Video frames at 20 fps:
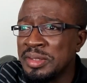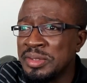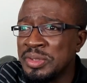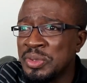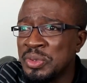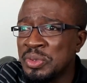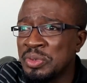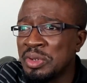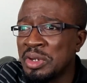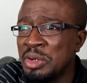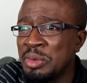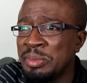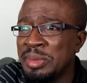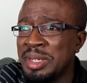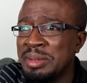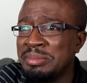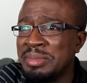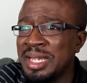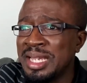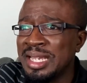Two grown
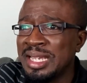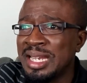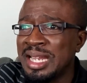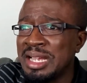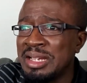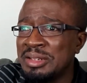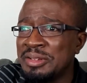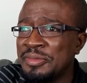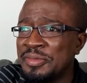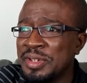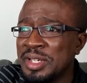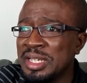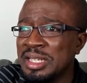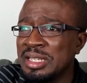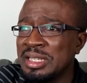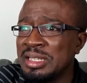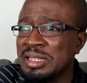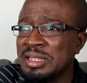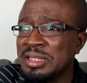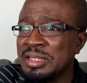men making out in the
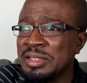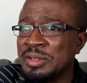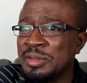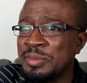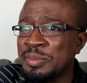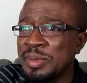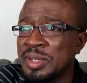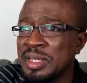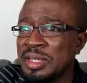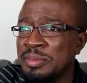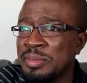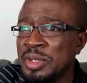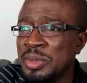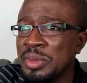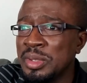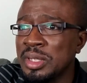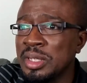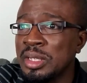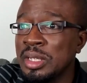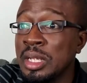freaking middle.
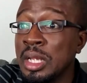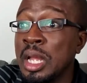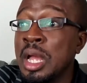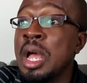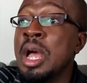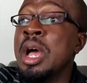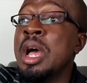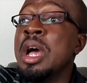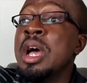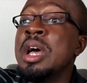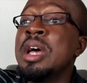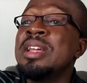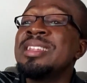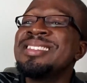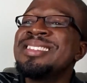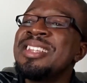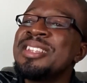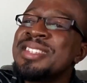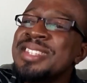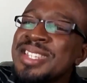
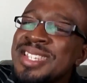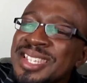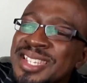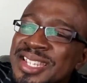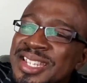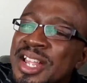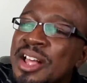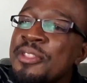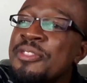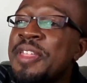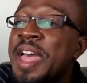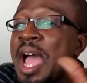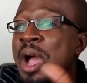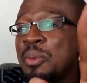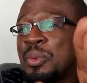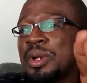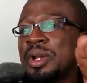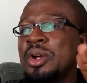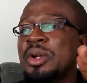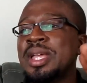Now see, now
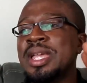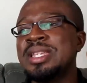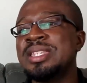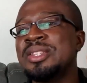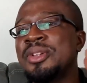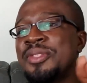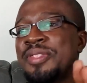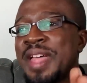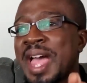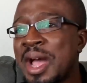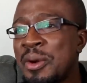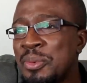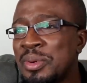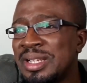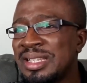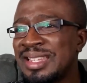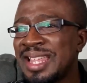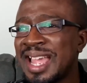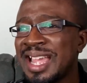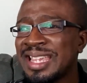that one. Okay, so that
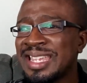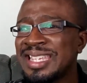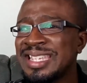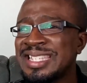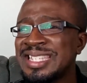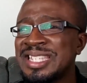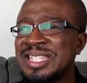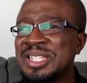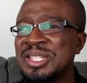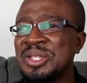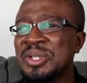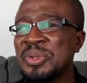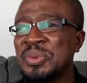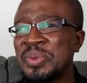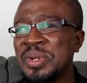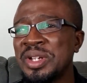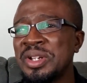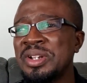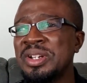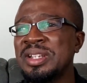one, that kiss is a little
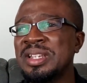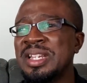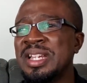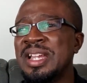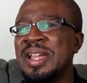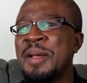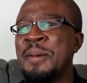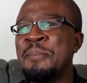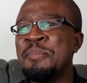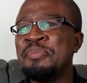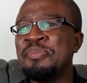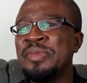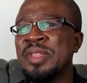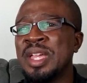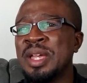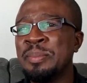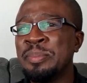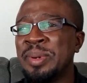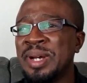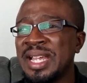weird.
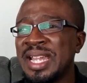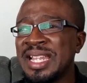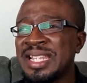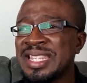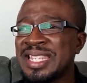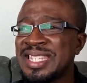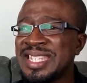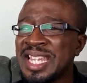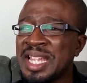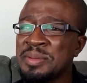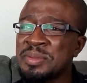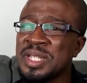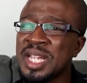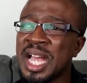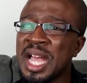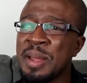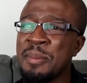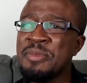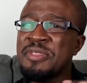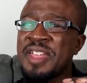But at the same
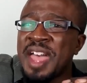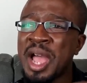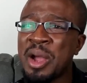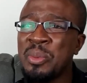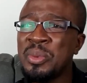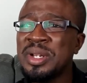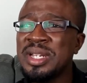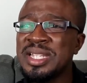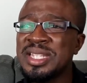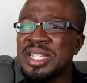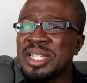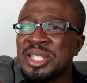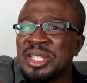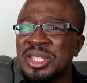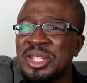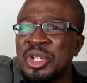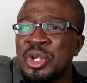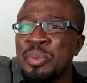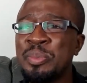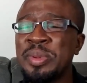time, that one is a
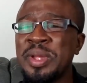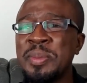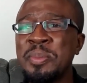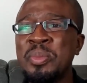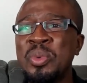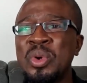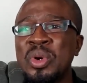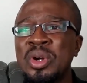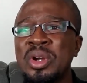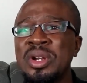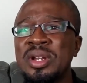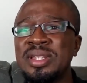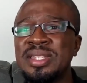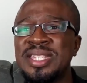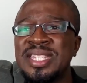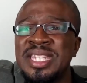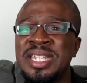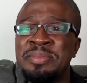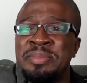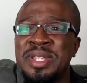little bit more
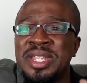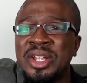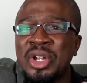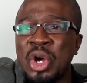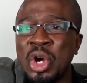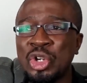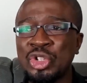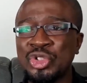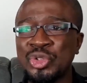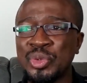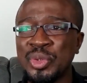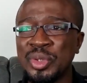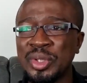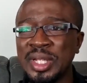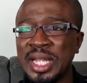seeming cultural.